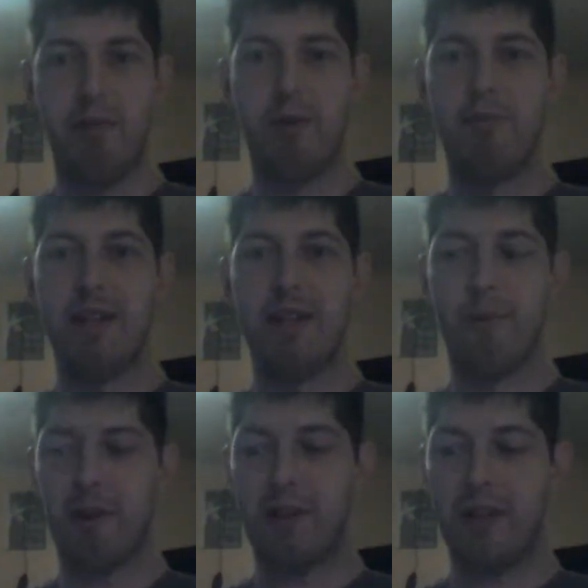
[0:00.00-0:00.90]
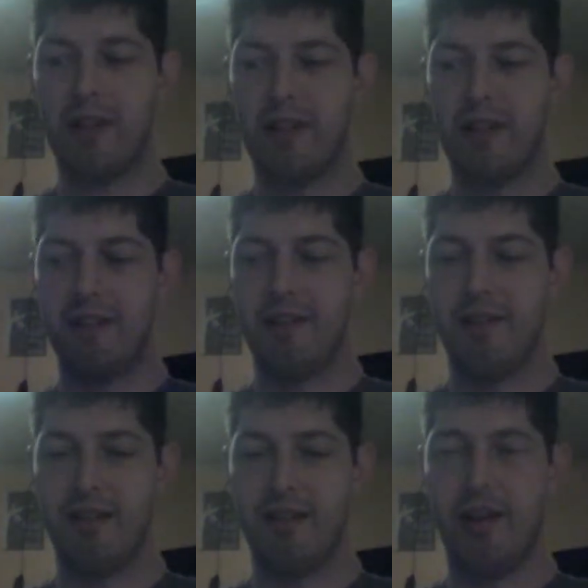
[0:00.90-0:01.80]
would be at work.
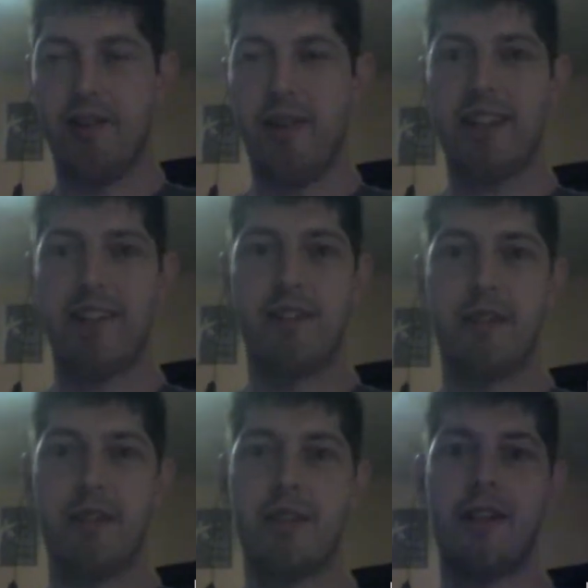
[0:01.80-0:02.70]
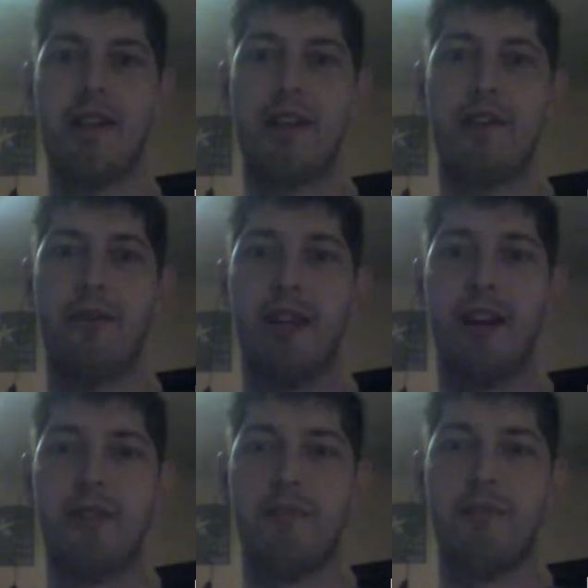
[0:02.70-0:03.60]
Although I guess at 6 o'clock only our
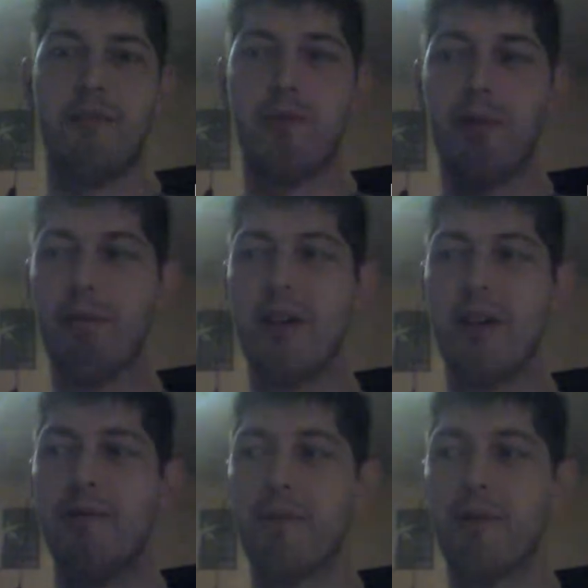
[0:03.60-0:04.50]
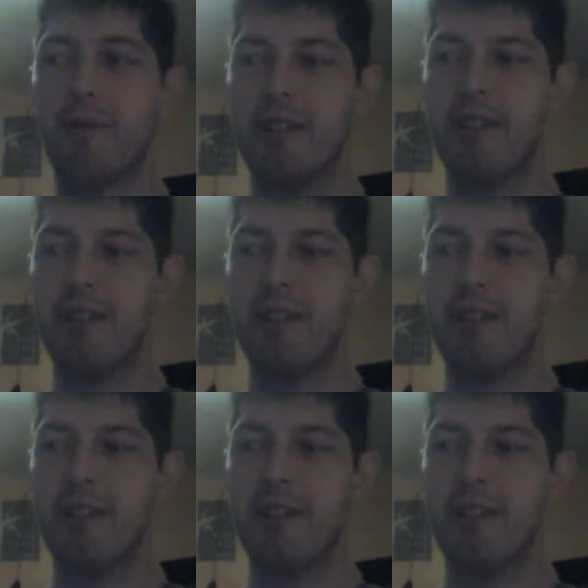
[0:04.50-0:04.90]
time zone would be off work.